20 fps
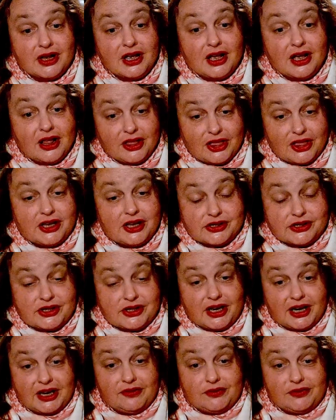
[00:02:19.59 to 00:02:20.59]
things that
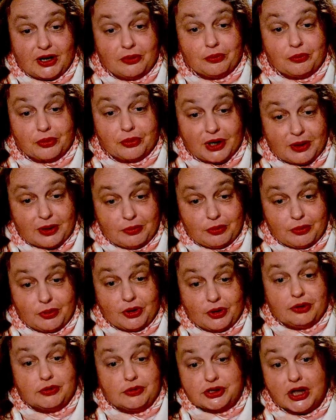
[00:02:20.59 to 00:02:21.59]
if done properly,
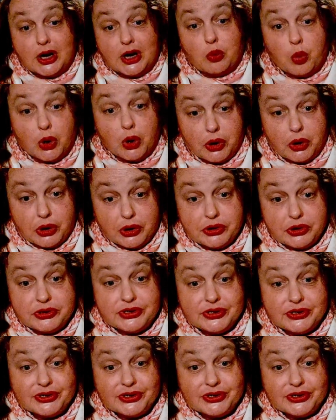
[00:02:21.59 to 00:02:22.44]
which they weren't,